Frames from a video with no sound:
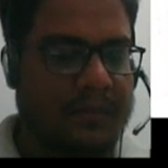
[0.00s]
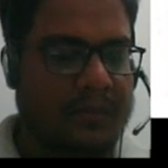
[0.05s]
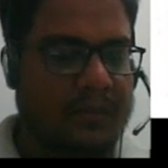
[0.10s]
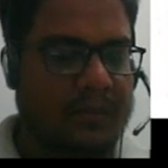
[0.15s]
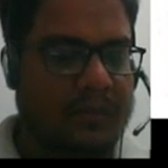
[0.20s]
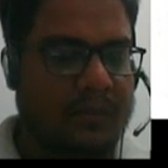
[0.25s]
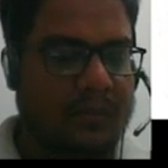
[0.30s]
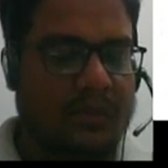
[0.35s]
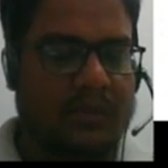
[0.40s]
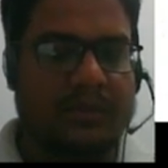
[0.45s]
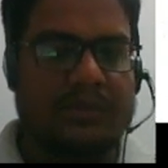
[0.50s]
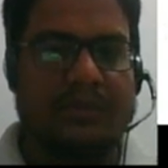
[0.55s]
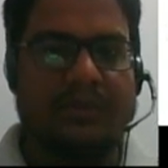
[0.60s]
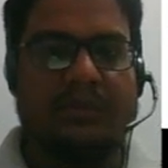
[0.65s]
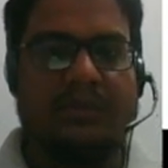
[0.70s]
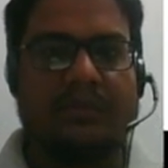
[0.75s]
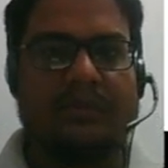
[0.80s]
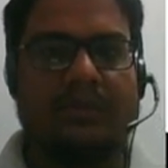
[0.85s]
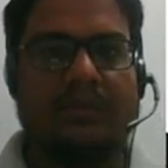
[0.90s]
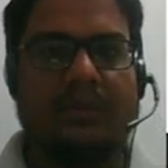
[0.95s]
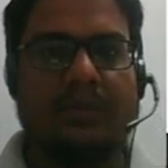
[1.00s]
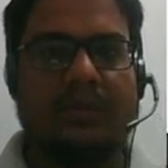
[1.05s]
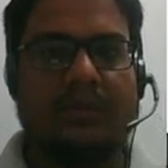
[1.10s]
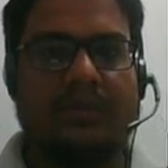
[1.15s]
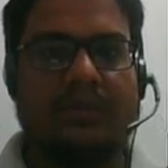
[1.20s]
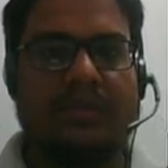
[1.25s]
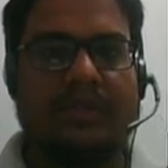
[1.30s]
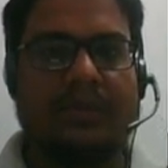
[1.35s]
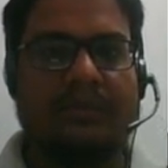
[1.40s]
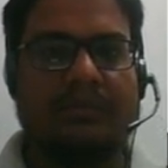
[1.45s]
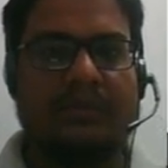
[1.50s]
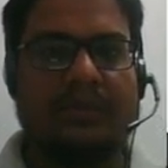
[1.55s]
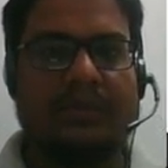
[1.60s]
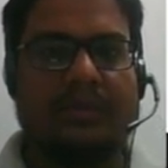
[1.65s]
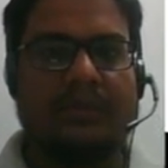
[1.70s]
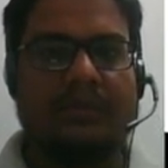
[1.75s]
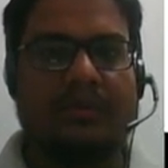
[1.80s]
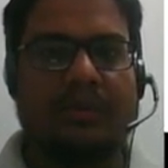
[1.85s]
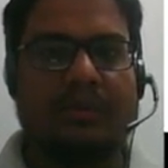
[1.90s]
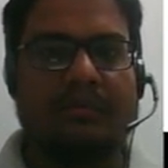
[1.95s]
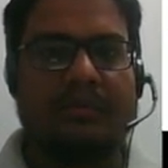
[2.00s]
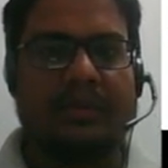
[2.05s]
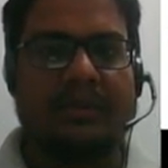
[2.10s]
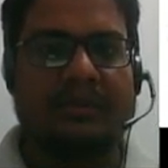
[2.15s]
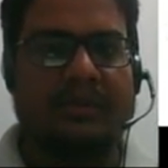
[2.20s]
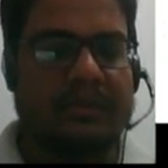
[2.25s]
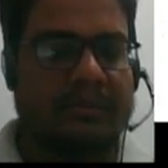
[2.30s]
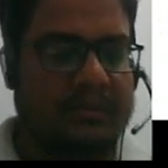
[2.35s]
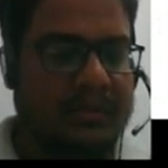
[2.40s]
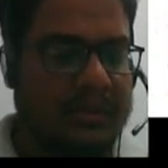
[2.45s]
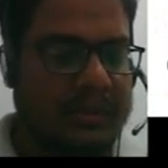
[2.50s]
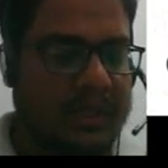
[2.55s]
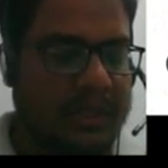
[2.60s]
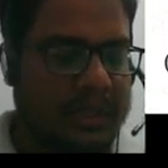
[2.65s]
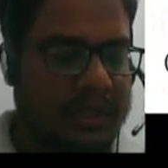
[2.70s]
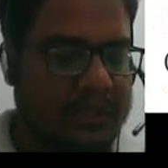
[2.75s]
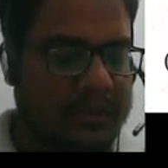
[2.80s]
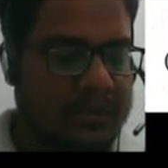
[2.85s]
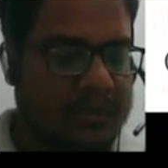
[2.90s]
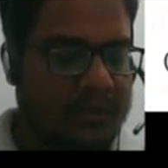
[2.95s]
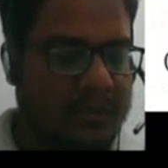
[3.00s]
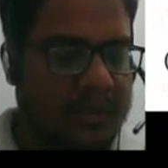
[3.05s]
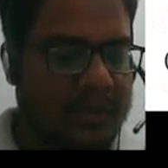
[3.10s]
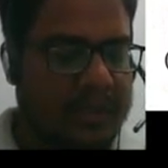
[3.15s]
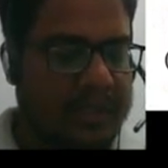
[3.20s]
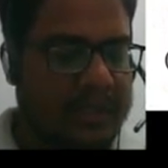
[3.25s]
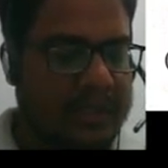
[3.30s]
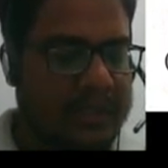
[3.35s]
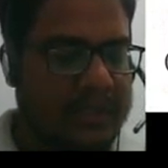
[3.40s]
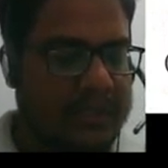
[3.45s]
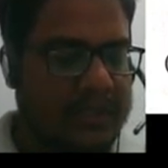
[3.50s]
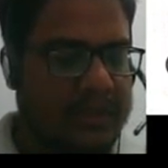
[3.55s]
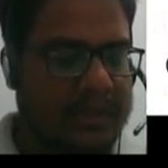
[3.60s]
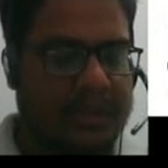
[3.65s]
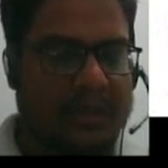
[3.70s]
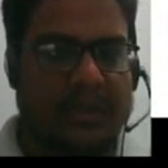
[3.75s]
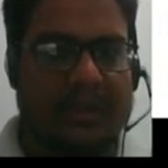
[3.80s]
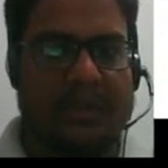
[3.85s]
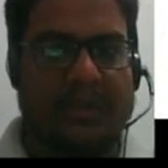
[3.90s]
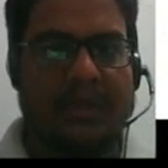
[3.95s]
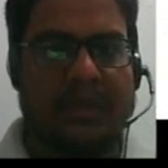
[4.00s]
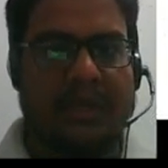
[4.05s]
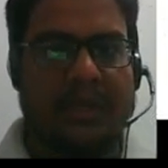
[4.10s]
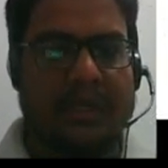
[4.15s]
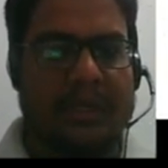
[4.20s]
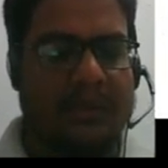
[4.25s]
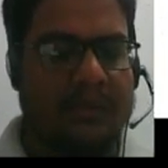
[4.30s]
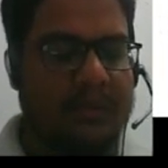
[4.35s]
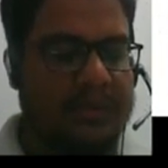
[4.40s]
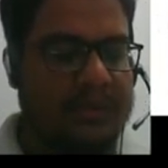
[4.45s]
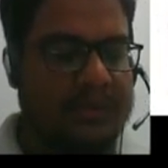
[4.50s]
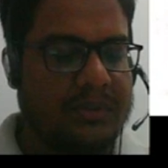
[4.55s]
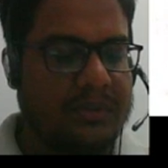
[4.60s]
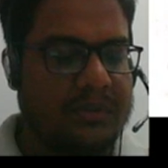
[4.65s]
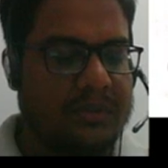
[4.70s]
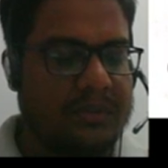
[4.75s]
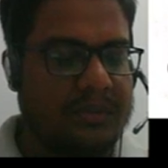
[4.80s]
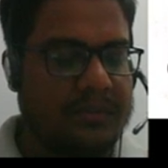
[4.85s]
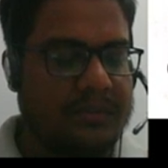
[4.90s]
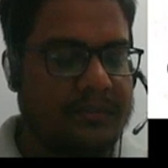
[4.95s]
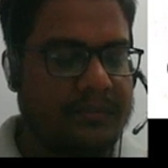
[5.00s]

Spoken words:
questions on the chapter complex number and quadratic equations.